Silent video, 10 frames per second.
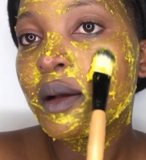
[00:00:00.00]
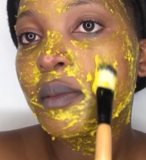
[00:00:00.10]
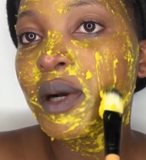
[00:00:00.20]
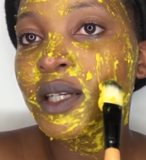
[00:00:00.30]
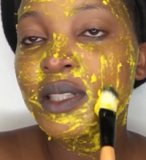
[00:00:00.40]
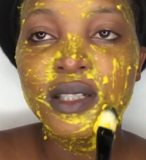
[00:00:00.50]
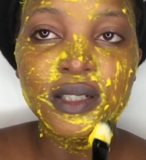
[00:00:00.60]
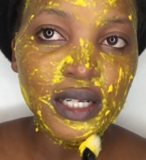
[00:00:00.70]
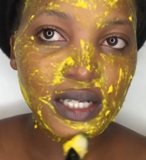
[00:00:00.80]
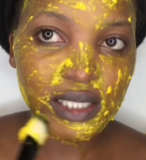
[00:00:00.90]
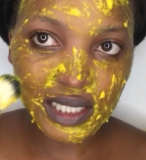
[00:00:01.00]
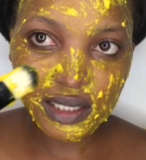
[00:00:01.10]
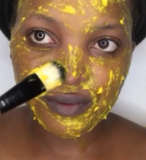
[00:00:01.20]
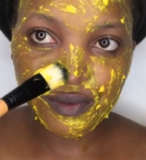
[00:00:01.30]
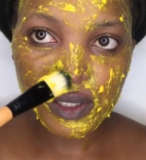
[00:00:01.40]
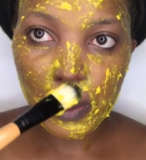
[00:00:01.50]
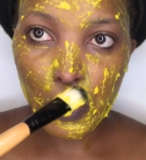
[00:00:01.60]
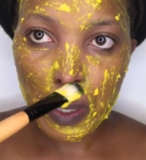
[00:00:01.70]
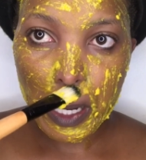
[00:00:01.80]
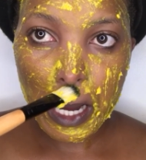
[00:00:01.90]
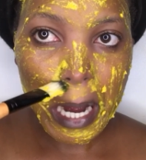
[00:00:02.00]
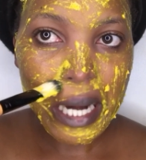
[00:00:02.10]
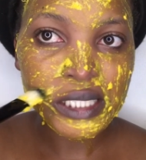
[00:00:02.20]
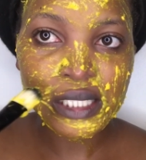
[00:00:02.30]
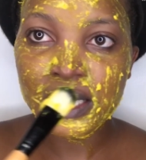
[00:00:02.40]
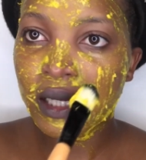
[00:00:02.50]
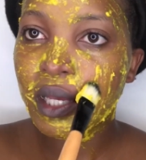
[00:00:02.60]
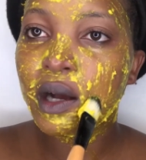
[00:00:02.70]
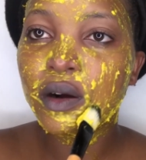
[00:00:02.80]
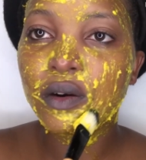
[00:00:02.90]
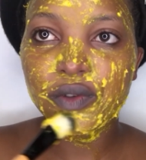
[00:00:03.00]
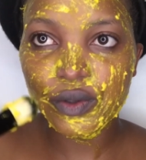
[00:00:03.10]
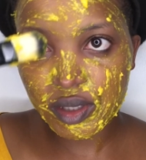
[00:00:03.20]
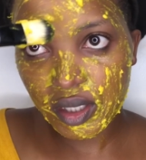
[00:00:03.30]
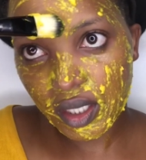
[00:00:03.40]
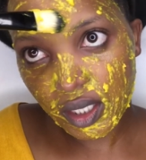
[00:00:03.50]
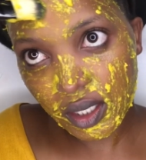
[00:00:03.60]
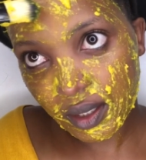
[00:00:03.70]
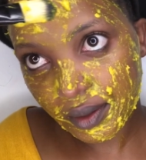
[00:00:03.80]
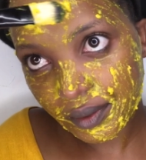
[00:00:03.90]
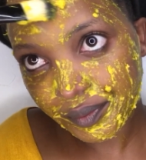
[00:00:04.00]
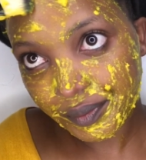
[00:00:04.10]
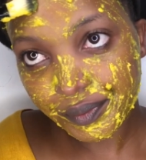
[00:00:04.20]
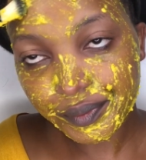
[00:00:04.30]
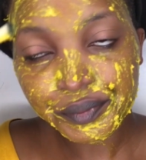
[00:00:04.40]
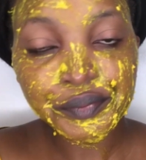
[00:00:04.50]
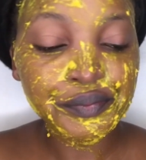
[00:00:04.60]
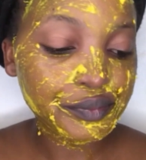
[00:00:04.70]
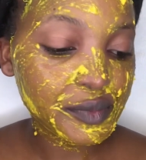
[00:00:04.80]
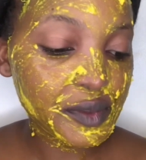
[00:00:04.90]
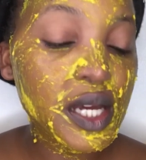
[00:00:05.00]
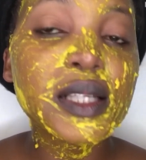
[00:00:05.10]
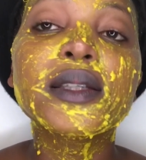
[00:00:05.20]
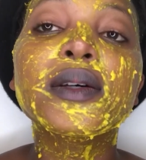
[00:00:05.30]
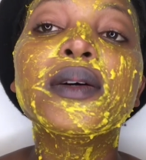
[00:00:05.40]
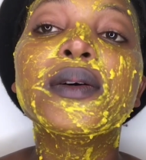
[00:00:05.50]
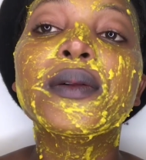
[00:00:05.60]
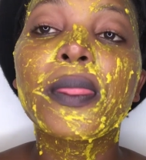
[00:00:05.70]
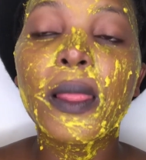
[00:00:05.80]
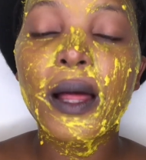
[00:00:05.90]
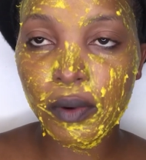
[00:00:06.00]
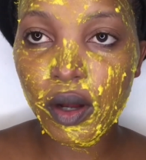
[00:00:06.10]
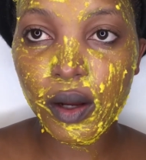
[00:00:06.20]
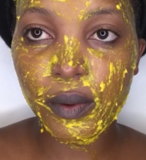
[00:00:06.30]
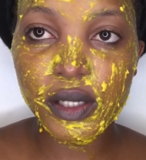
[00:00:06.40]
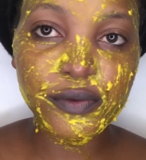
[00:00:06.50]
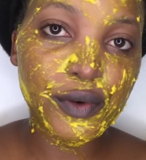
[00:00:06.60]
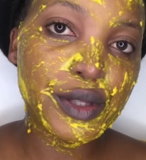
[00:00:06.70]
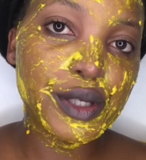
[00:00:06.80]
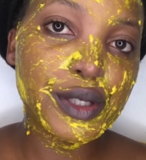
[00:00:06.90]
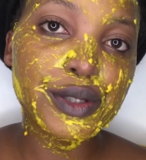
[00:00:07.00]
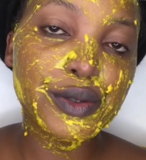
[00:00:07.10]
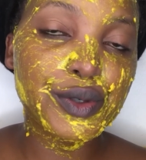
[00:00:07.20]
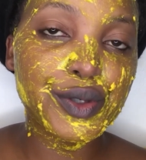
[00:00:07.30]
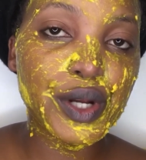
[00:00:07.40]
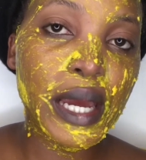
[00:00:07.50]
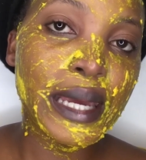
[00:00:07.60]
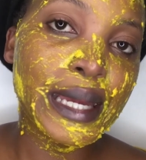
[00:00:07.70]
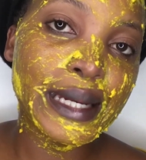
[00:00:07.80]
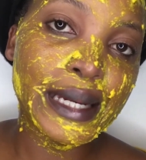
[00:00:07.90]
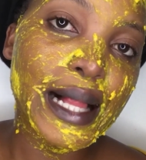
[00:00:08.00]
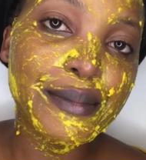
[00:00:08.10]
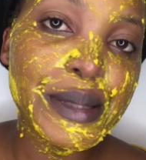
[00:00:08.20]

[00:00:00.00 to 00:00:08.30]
but it really does feel good taking care of your skin. Yeah, so I'm gonna wait for this to dry and I'll be